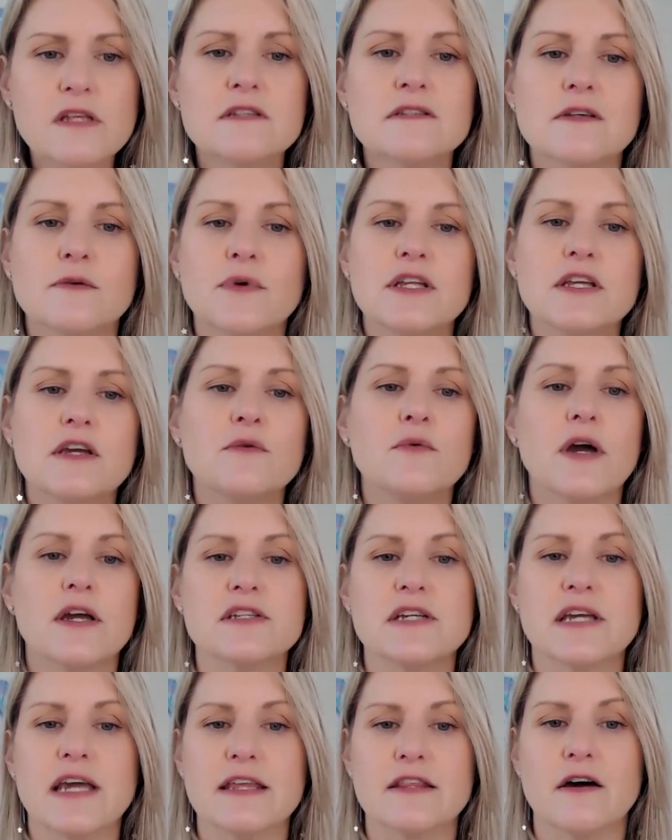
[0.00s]
So when you work
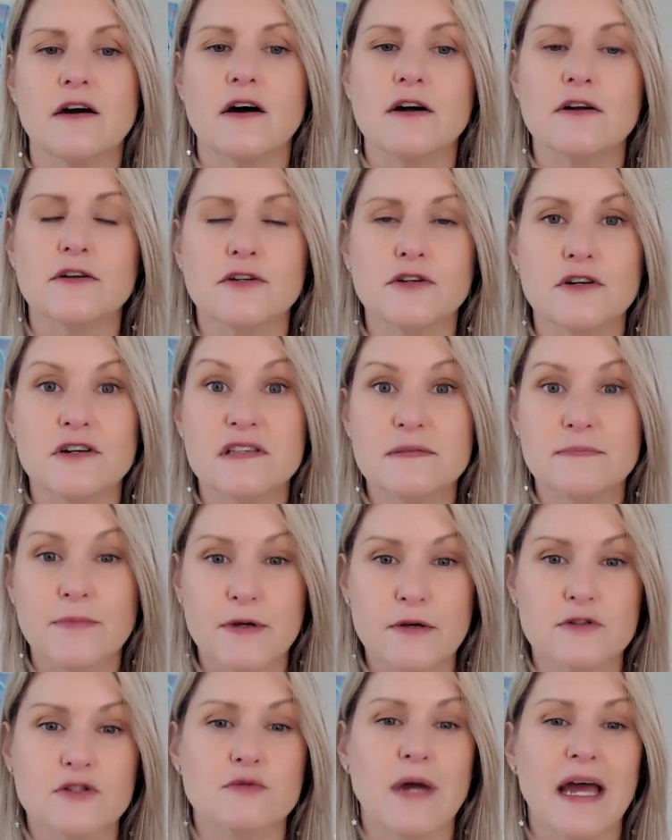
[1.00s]
together on your
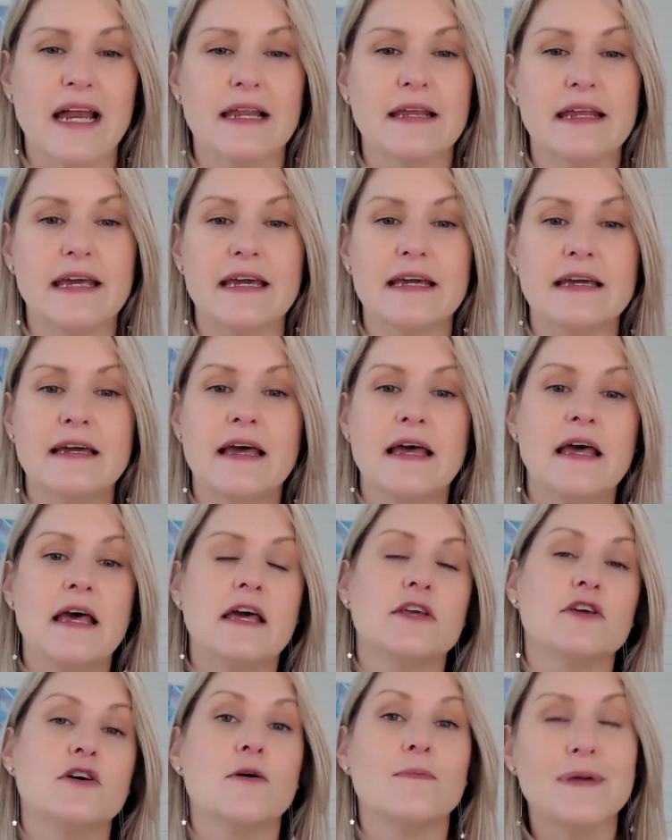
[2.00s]
spirituality,
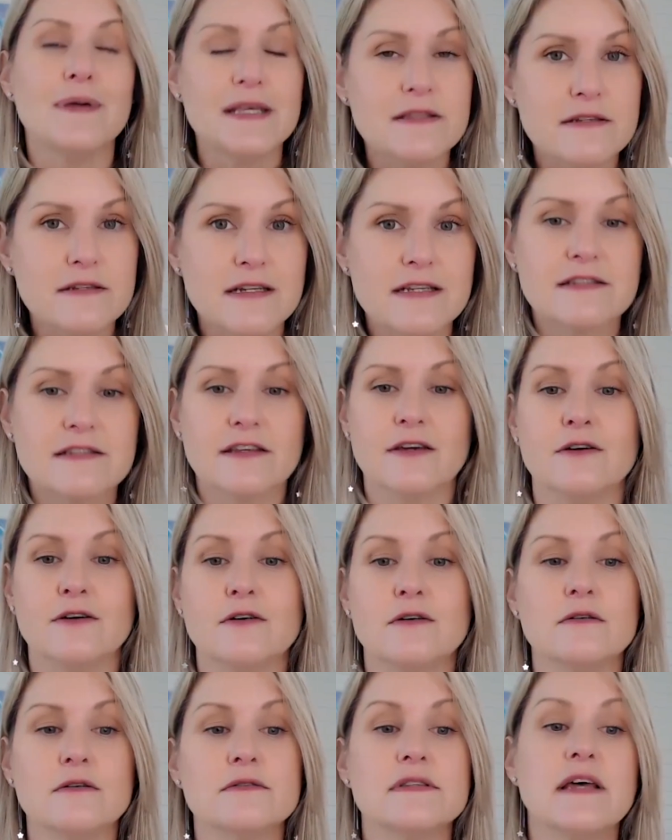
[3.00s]
your business
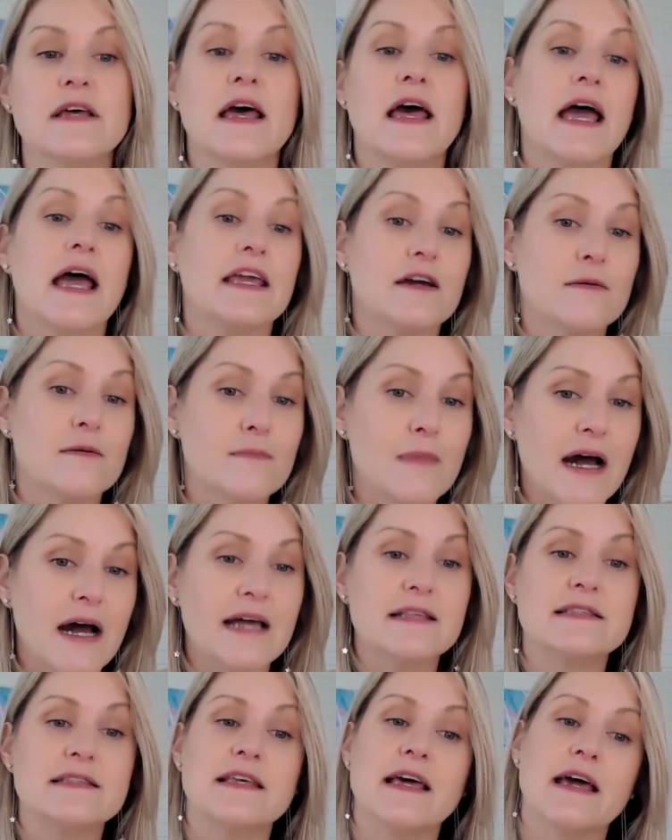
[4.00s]
skills, your
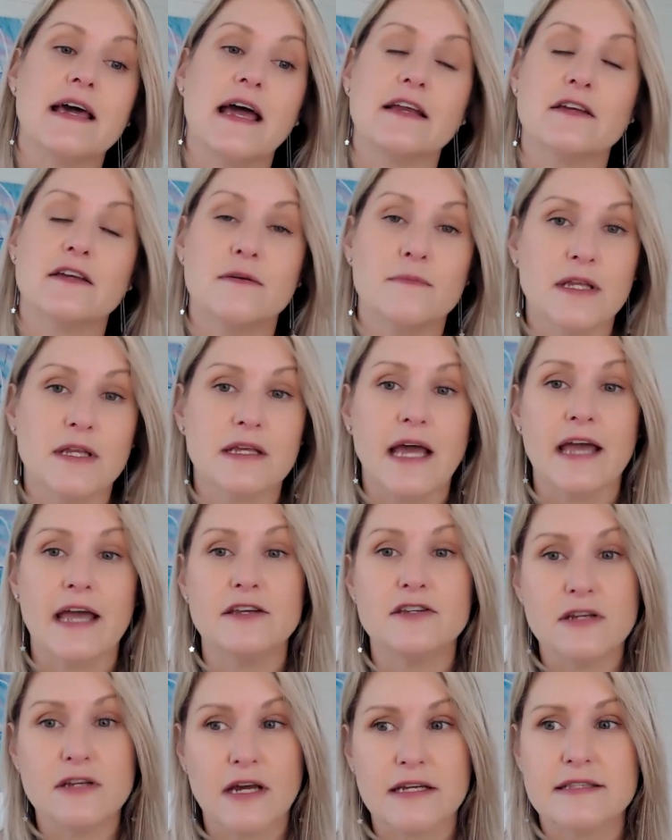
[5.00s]
mindset and
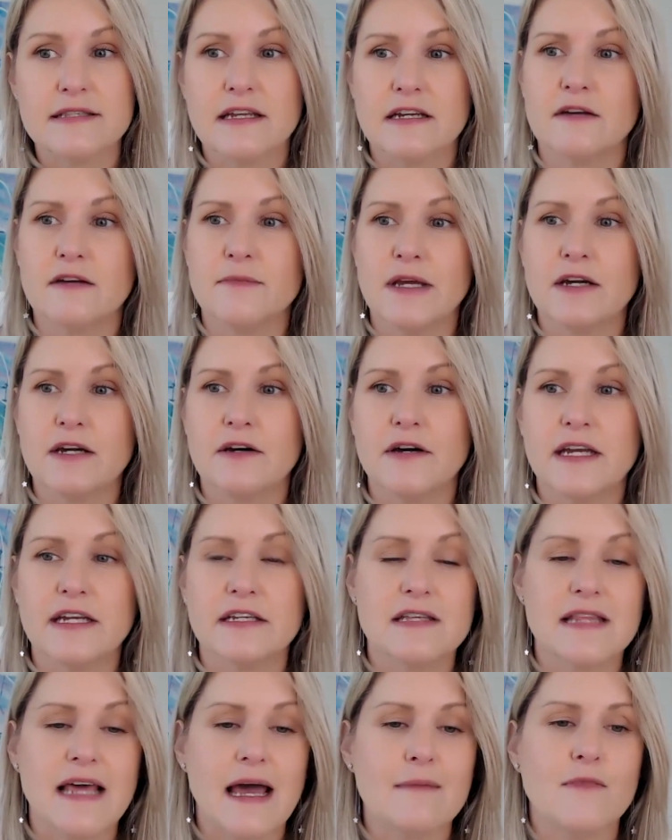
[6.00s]
communication, like I said, I'm going to be going
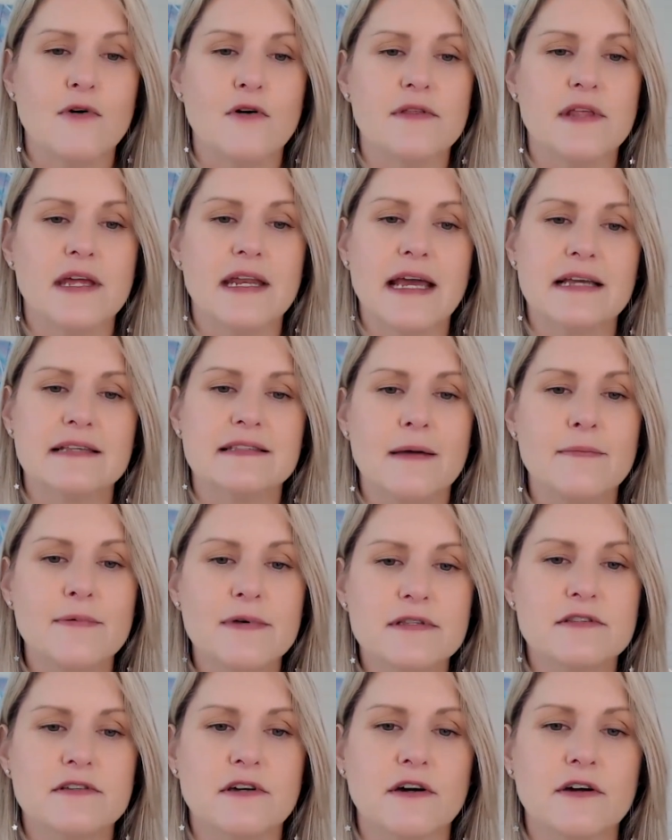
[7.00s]
into that more in the next
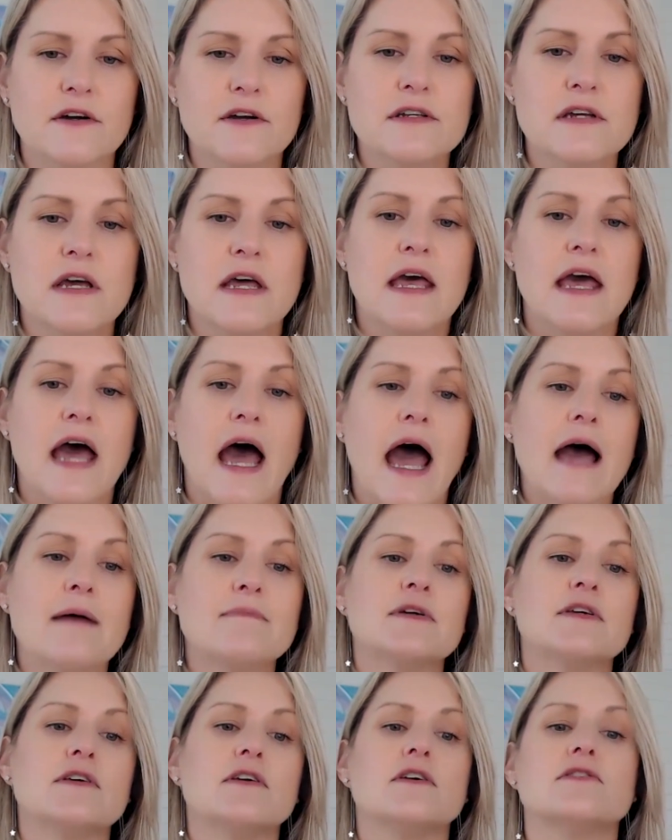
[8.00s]
episode, and
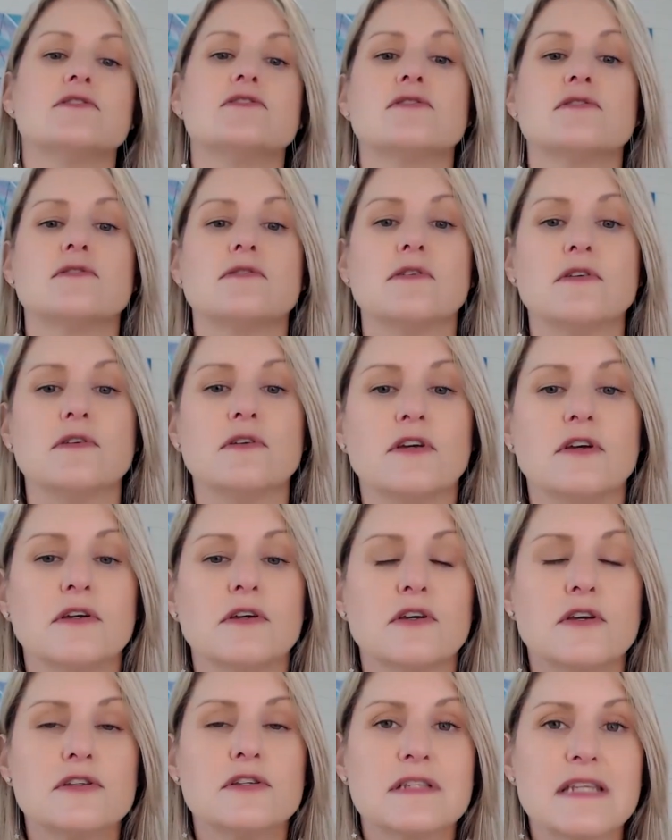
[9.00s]
um, you,
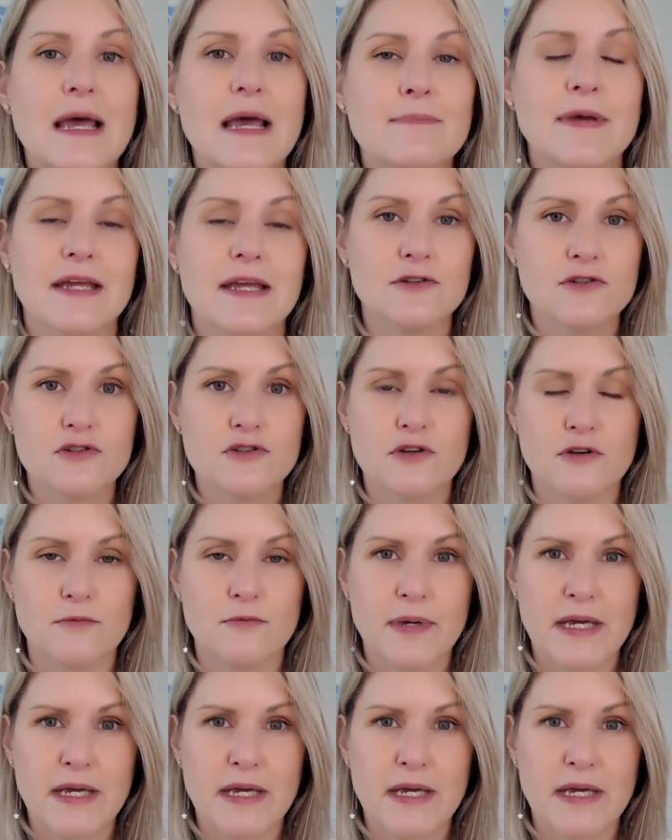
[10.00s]
you, you step into